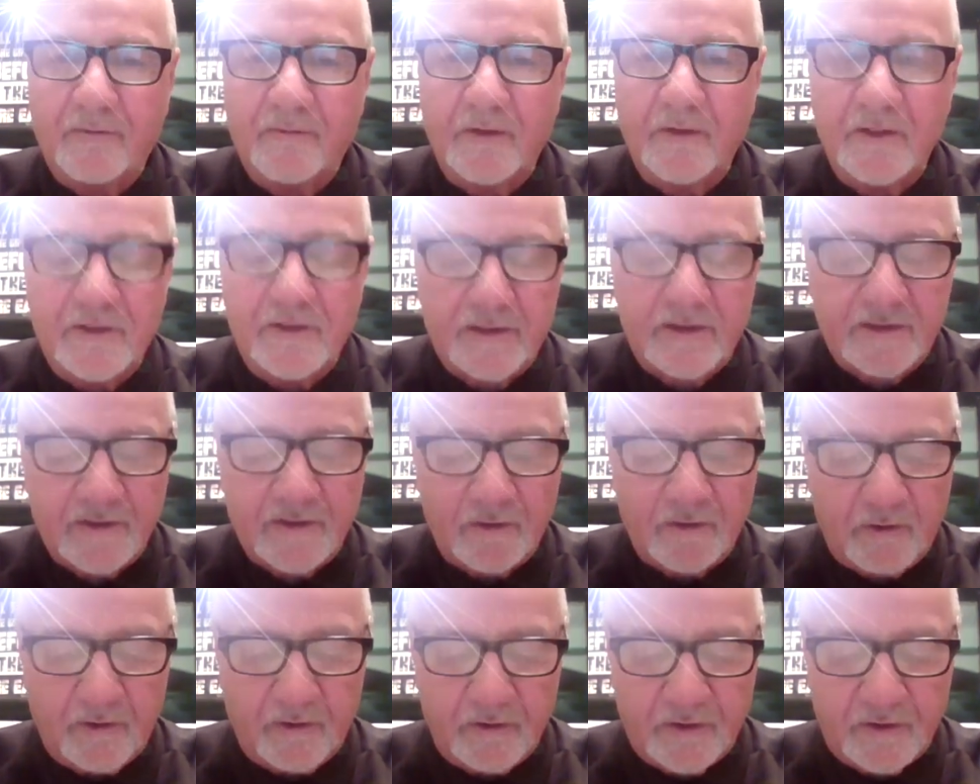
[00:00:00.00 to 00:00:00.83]

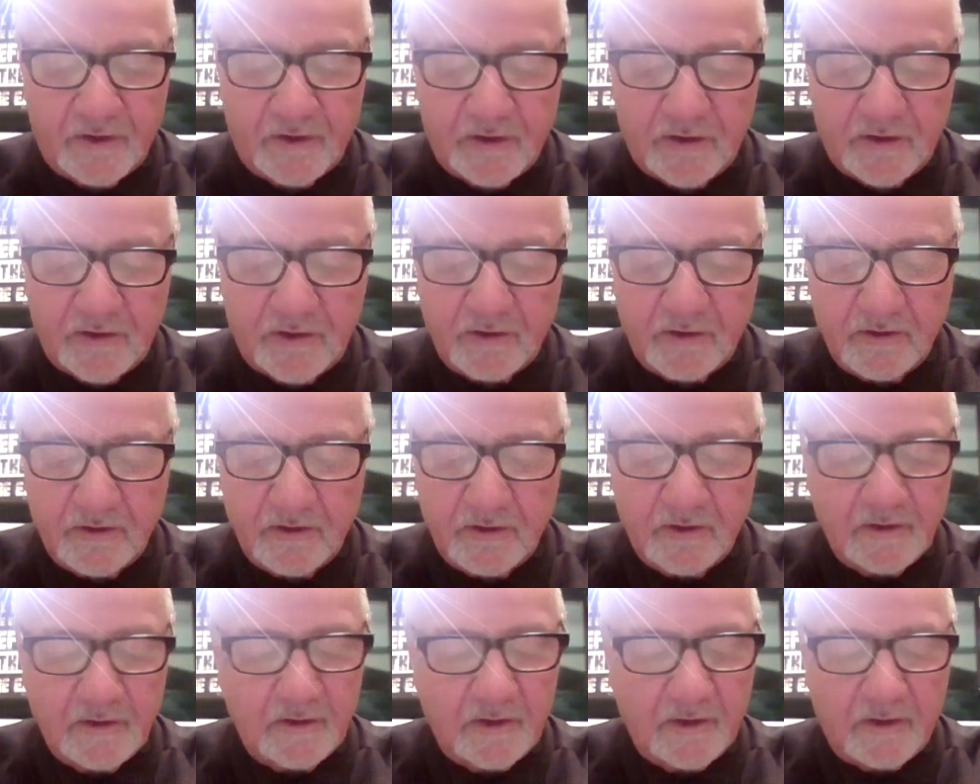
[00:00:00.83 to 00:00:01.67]
search
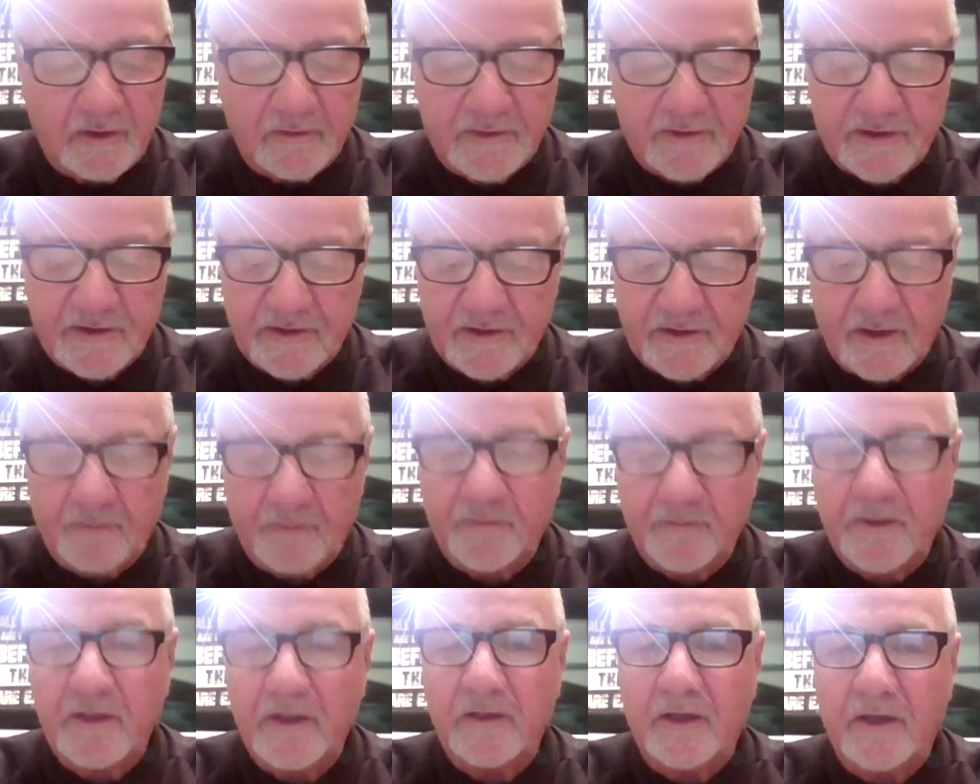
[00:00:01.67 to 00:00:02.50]
of
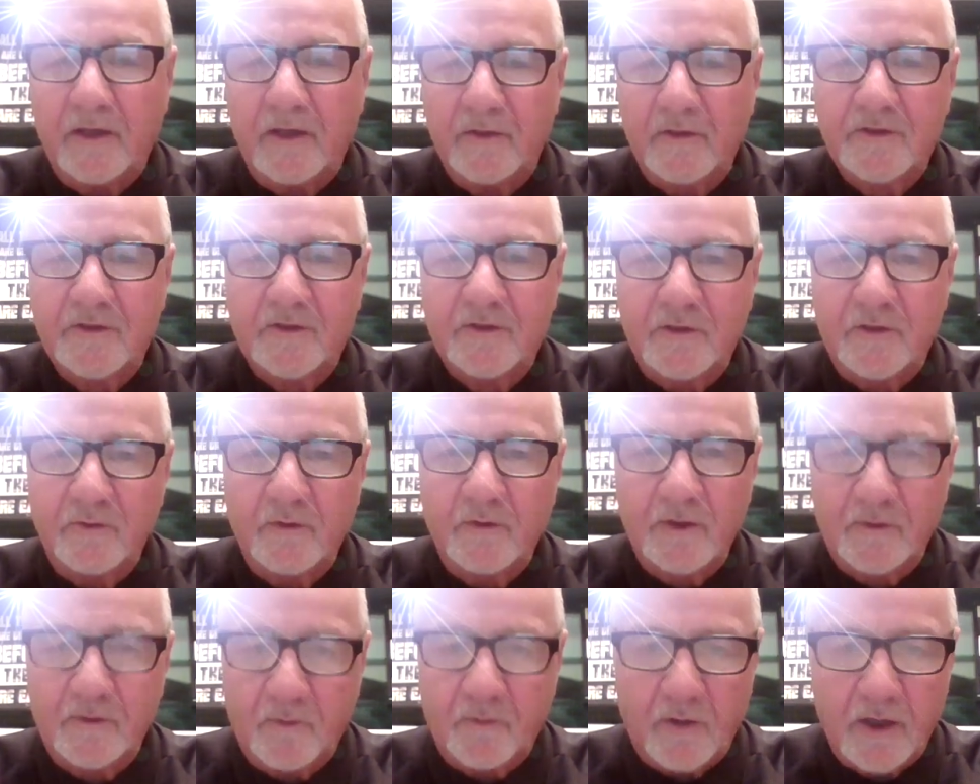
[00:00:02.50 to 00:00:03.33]
something else to
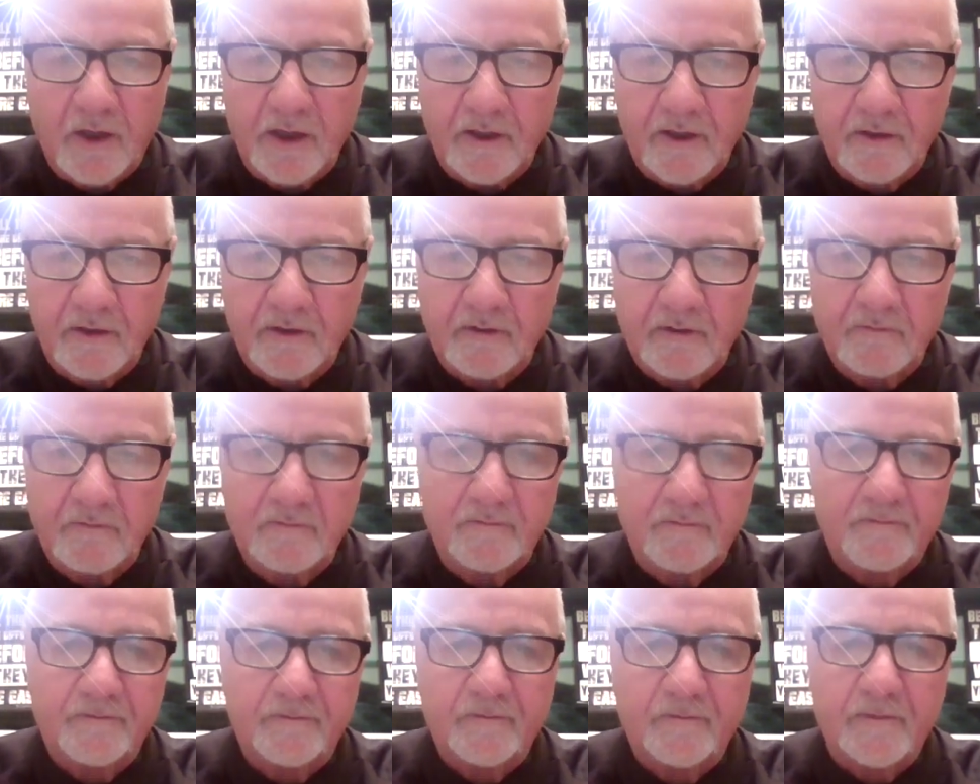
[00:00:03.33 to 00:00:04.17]
acquire,
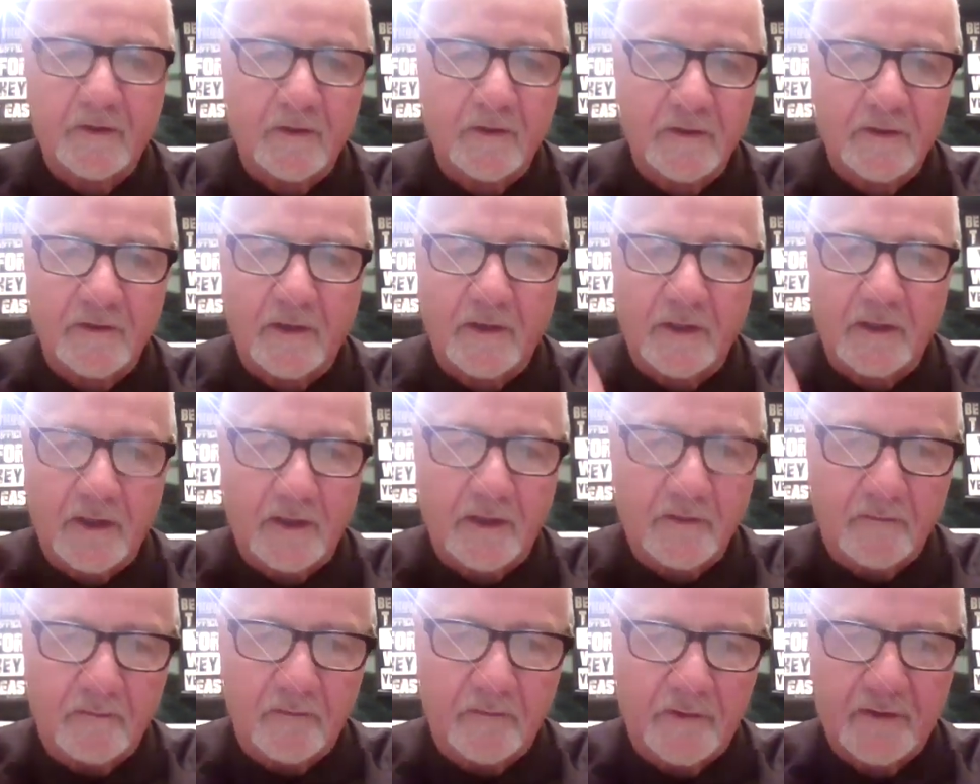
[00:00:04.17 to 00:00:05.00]
just like I
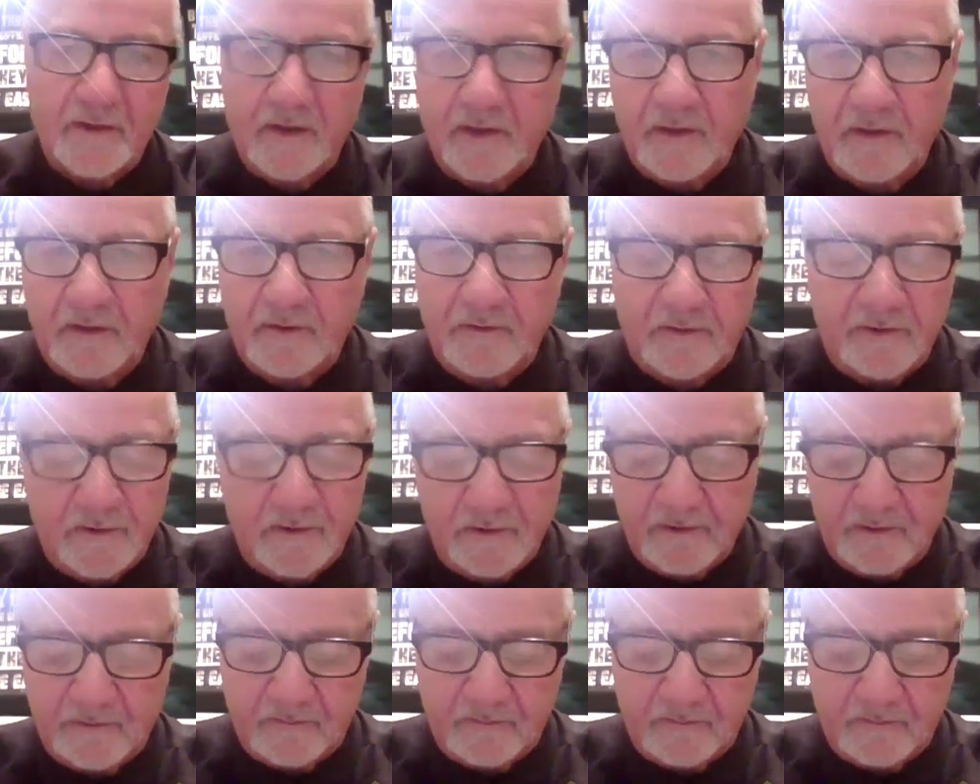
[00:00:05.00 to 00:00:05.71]
said to you.